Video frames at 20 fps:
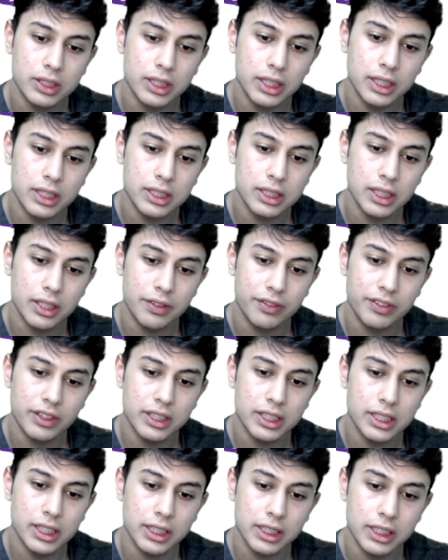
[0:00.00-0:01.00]
there is
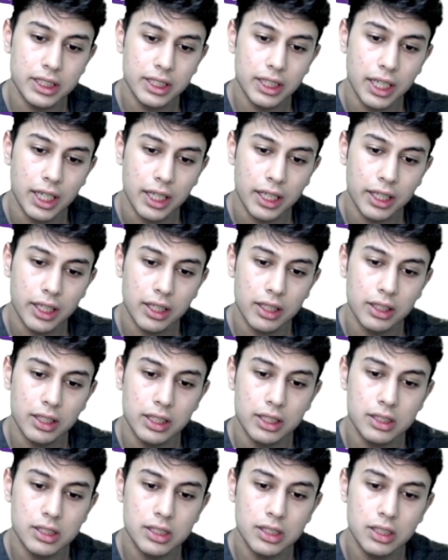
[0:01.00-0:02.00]
surface tension acting
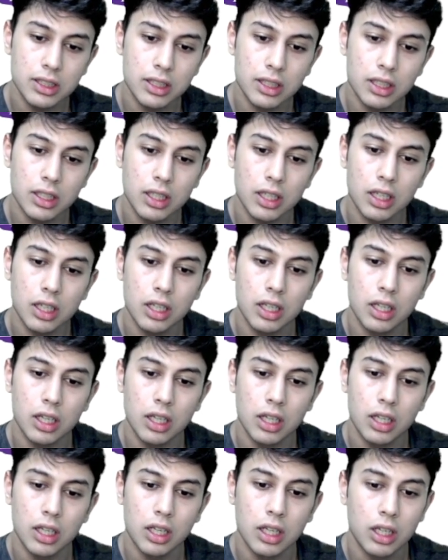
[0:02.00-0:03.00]
against it,
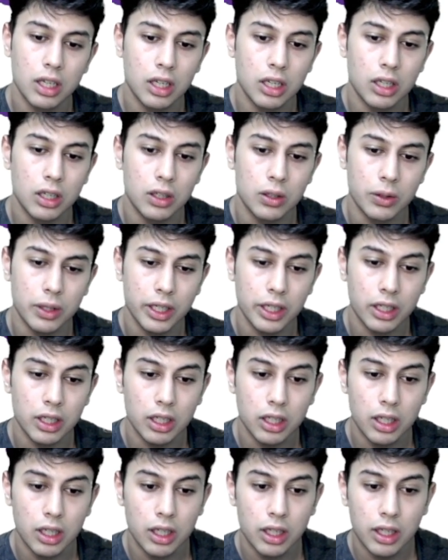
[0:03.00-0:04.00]
okay.
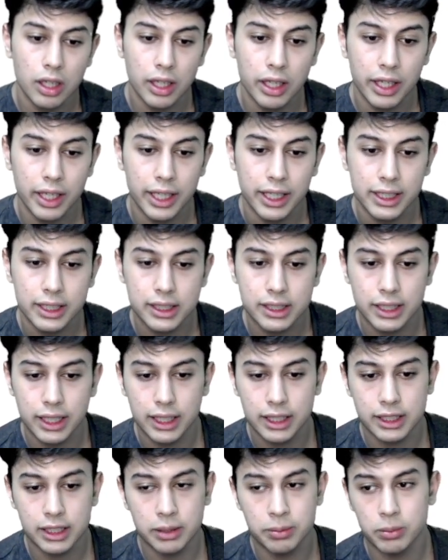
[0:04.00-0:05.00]

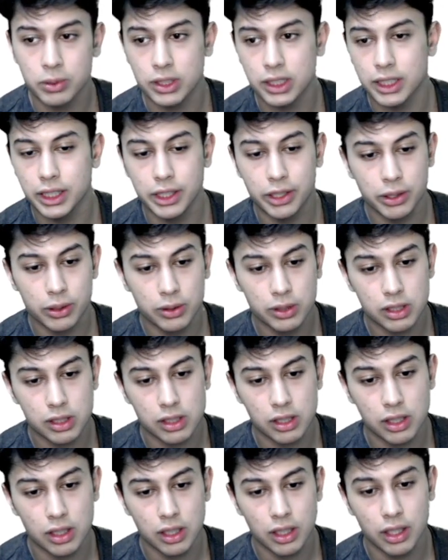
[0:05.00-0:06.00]
Insects and
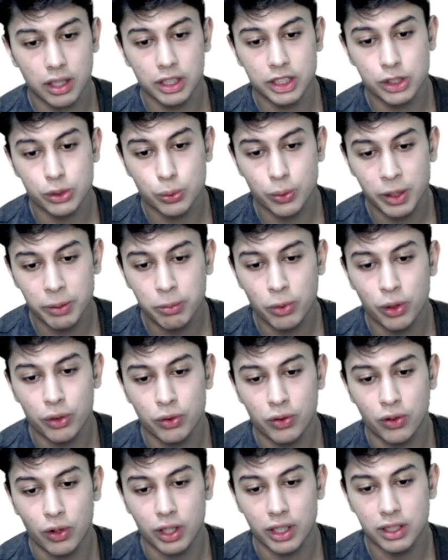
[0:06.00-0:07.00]
mosquitoes swim
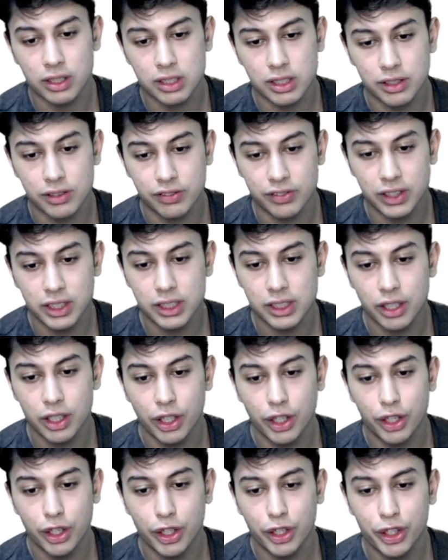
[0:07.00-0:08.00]
on water surface
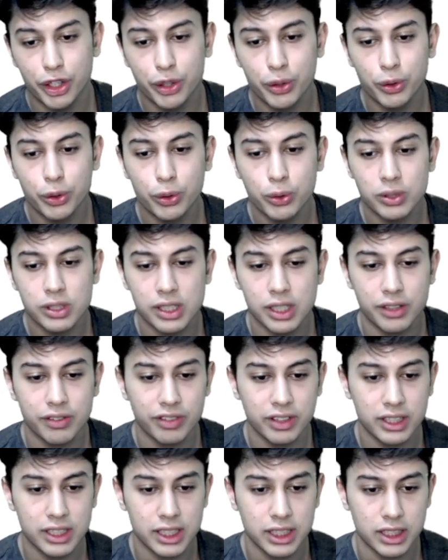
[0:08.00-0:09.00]
due to
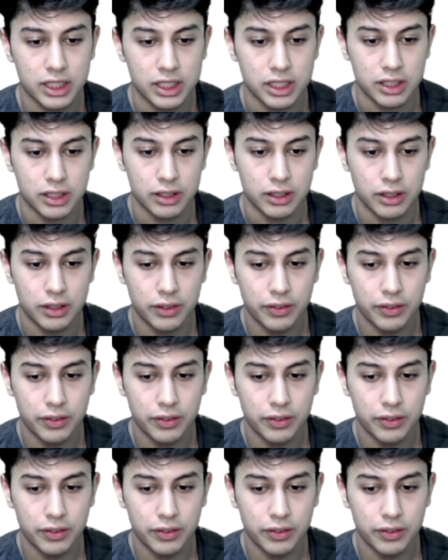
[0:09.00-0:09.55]
surface tension.